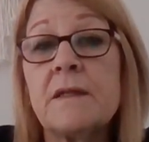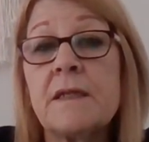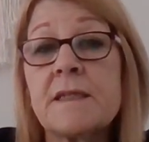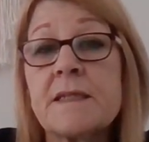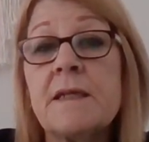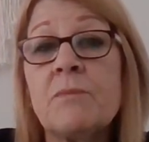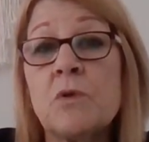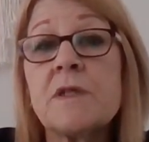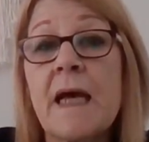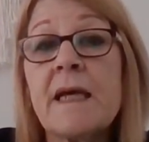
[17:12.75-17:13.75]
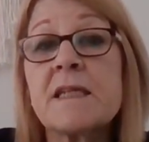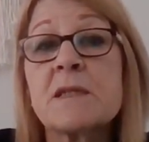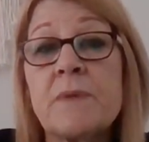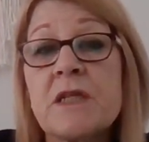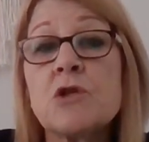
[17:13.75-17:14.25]
It will take a
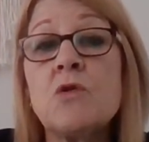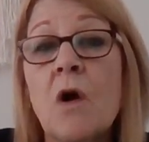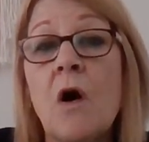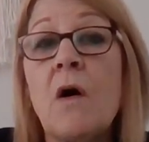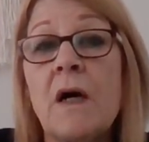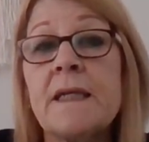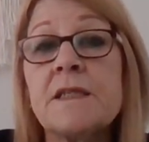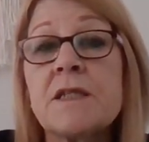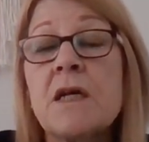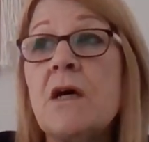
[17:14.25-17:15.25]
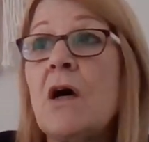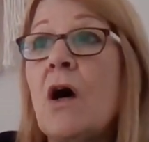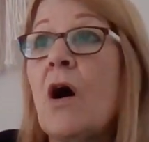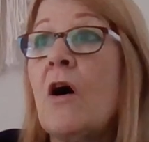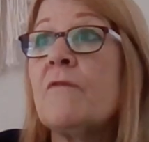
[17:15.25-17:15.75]
special kind
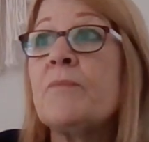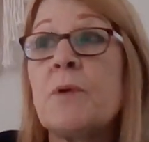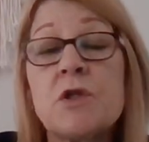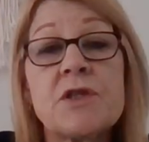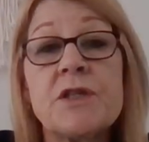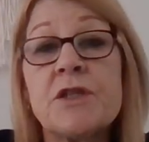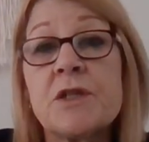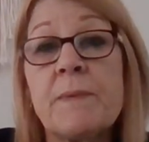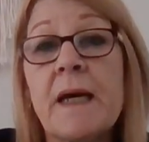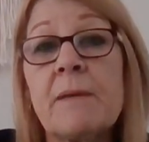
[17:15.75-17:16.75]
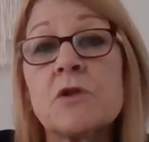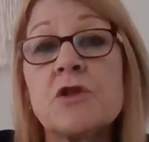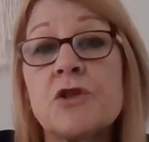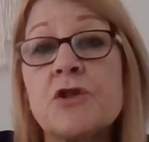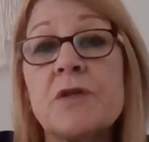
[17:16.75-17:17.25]
of person to be able
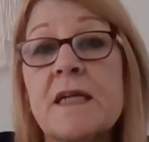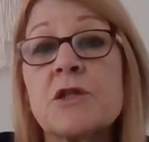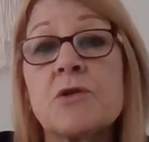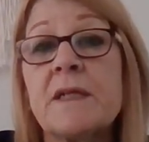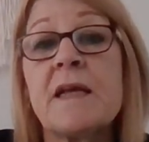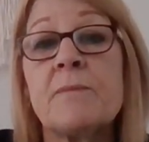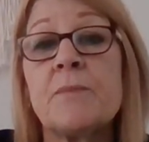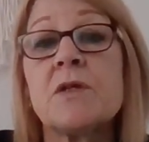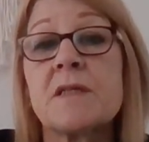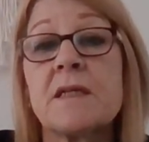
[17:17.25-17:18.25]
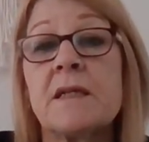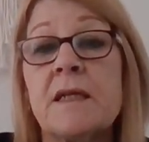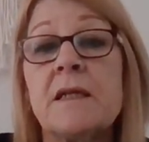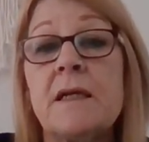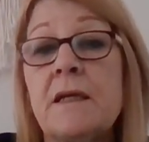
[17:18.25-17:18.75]
to do that to another person,